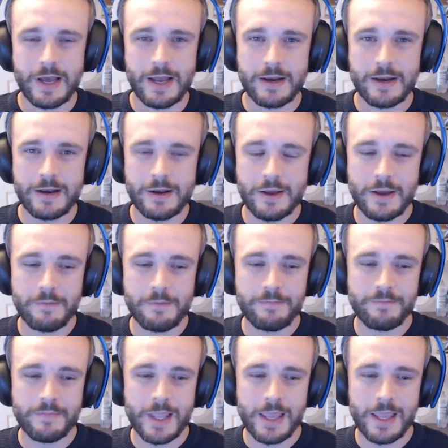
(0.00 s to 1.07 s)
And
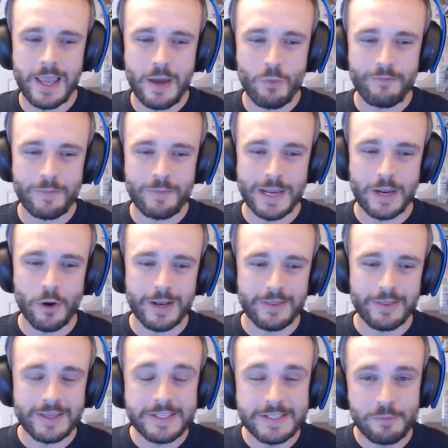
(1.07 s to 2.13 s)
we've been going.
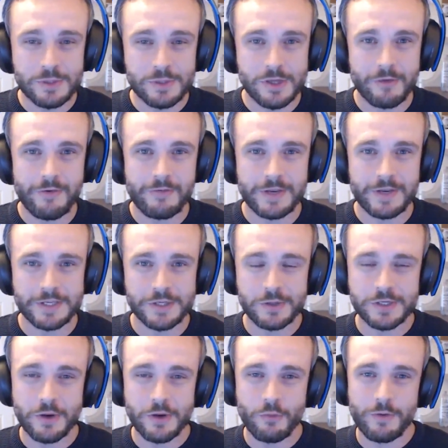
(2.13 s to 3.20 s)
This is episode 52,
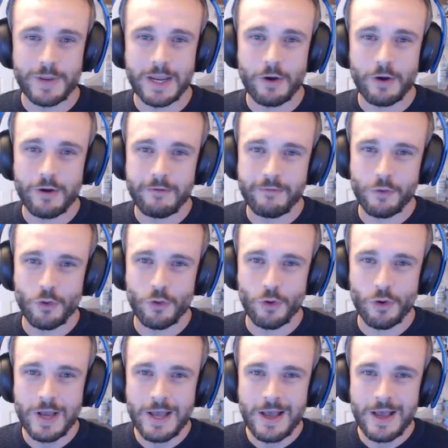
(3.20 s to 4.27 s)
so we've been going
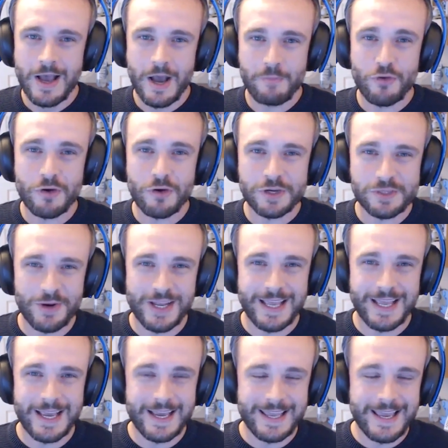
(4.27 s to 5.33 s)
for
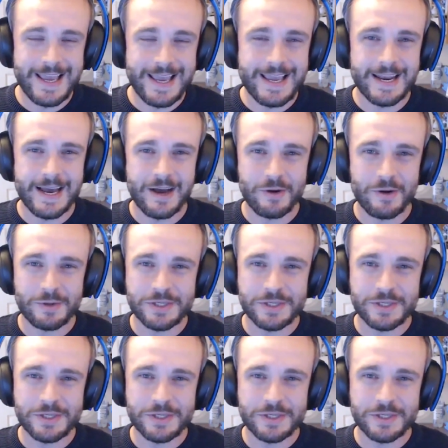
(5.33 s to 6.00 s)
approximately a year now.